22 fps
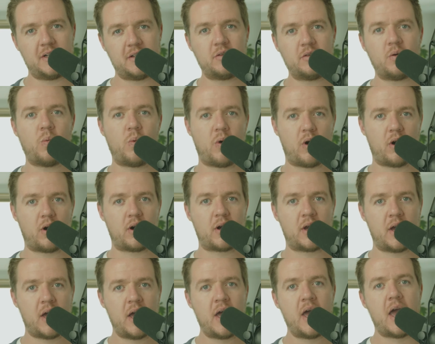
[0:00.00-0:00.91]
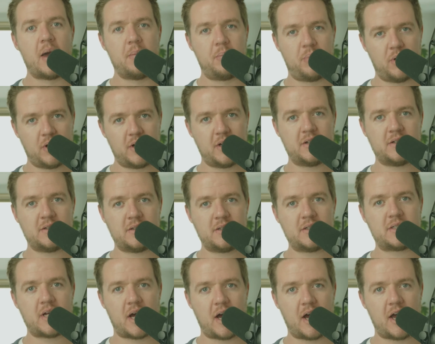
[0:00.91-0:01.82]
in the work and putting in
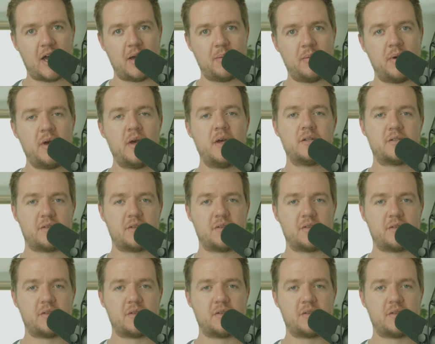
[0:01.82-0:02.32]
the time